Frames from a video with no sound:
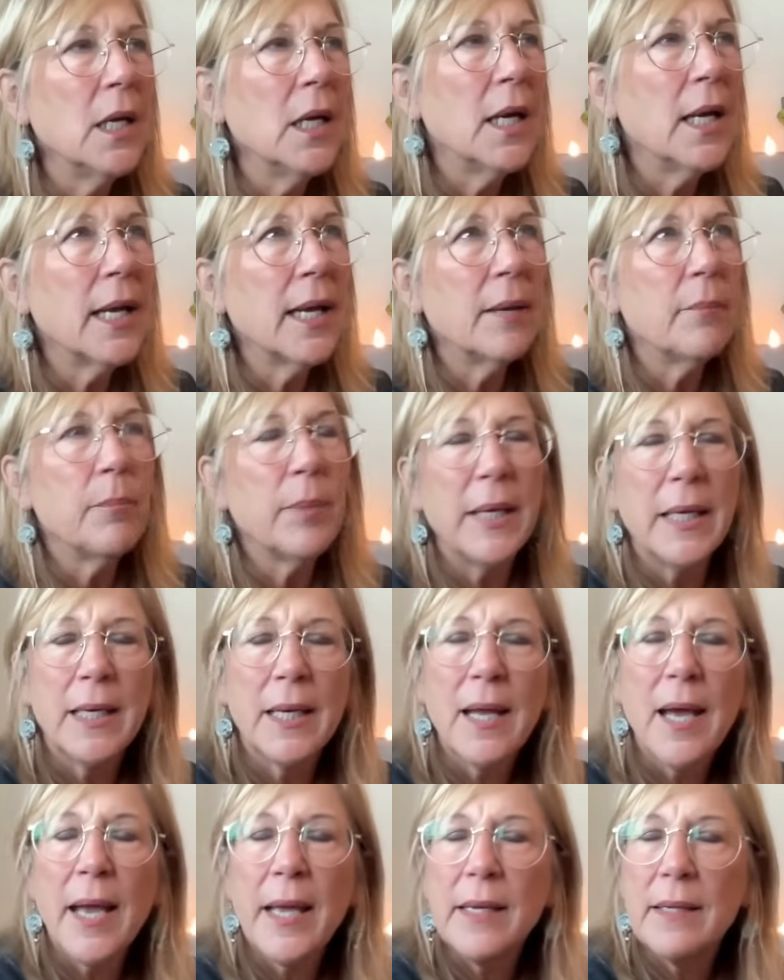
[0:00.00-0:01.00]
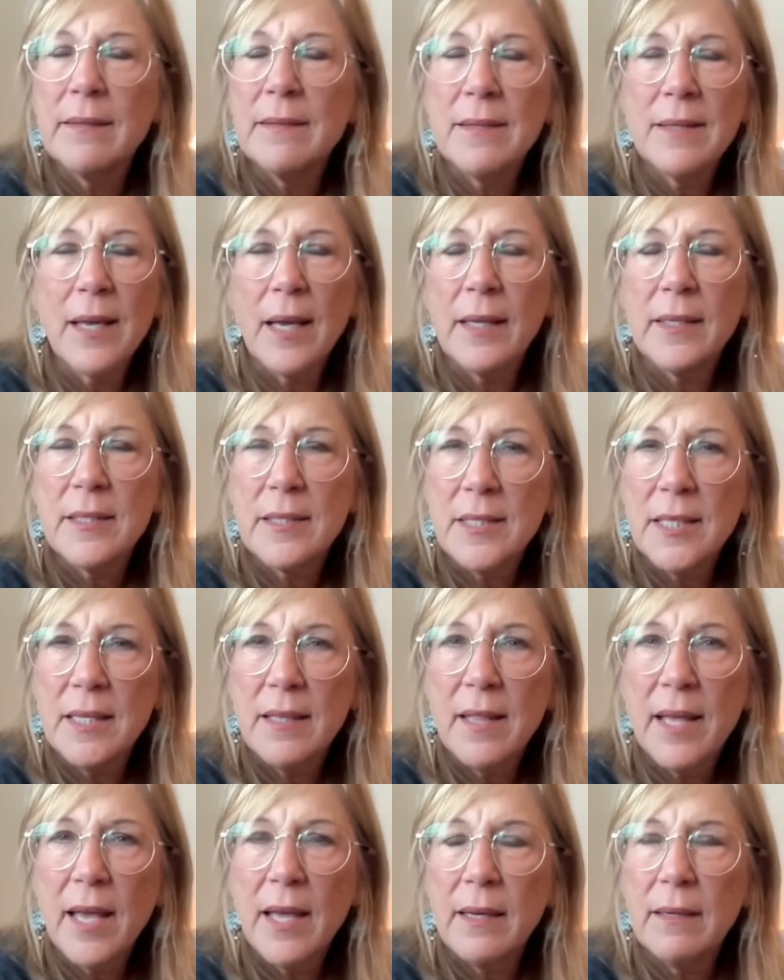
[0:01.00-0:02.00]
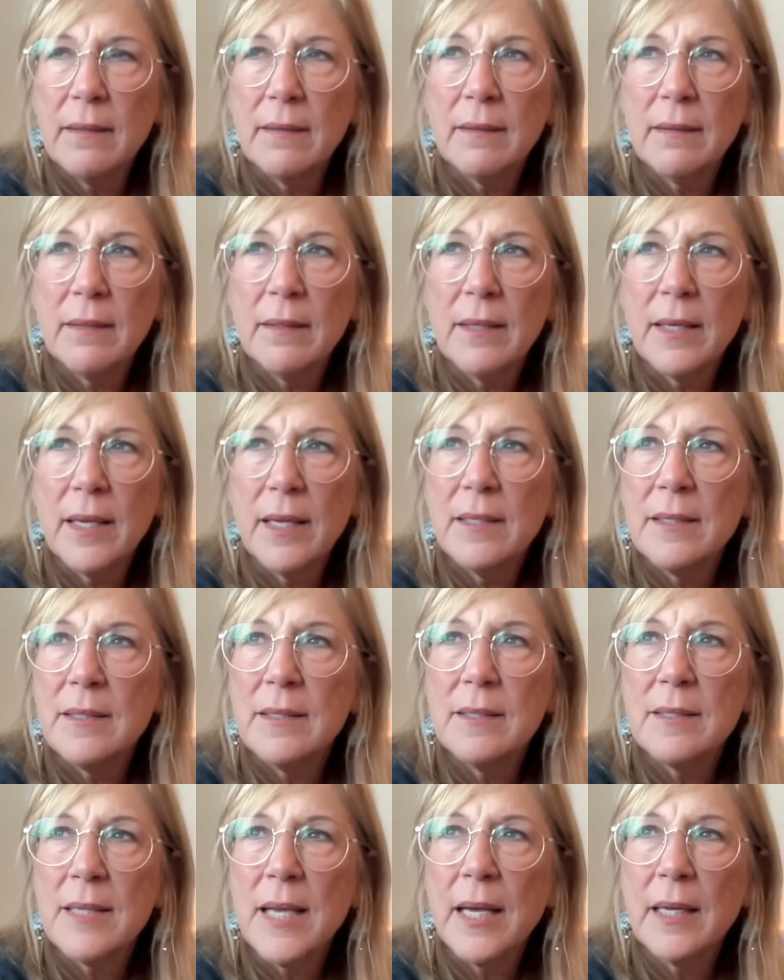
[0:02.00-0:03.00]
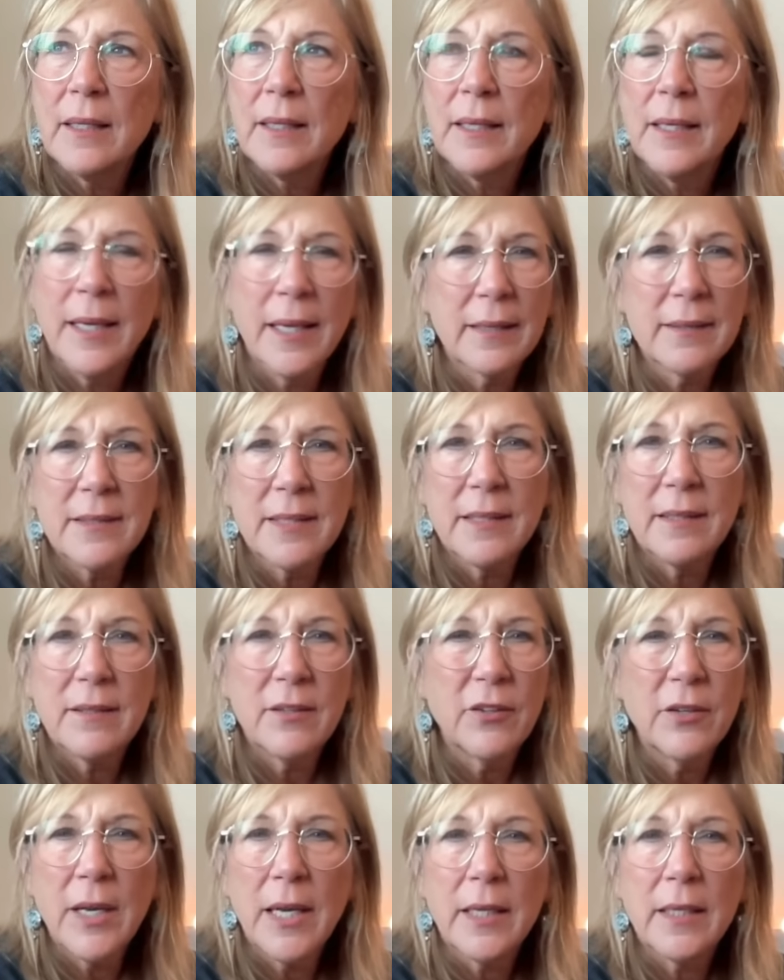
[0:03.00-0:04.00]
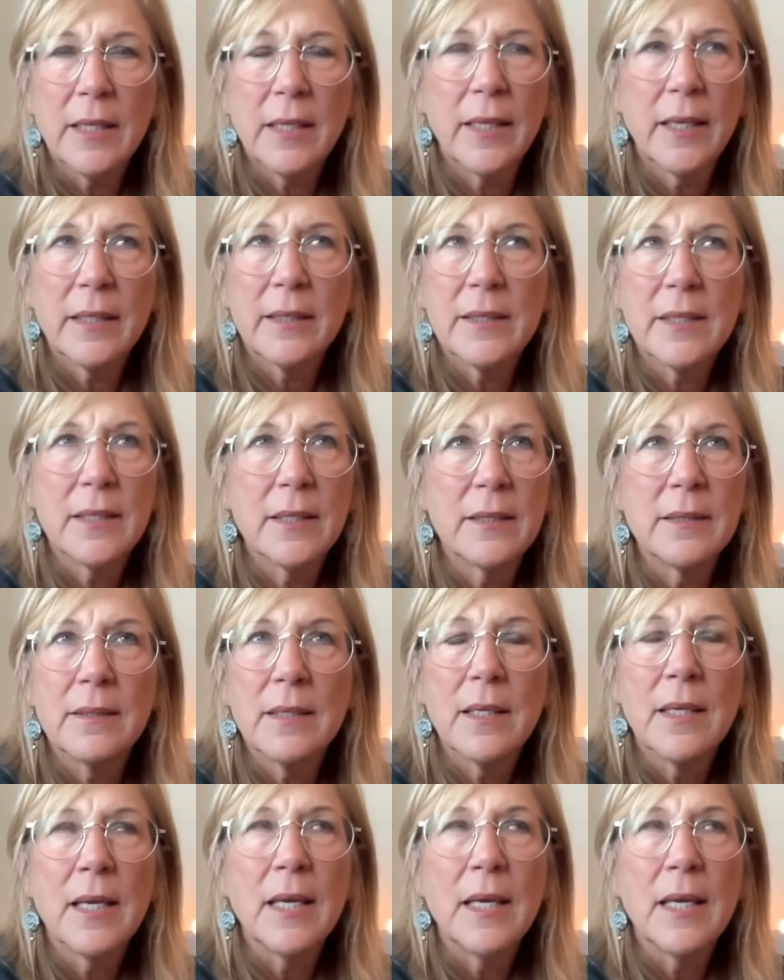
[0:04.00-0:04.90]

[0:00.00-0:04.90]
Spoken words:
But I see that as not connected. They're not connected.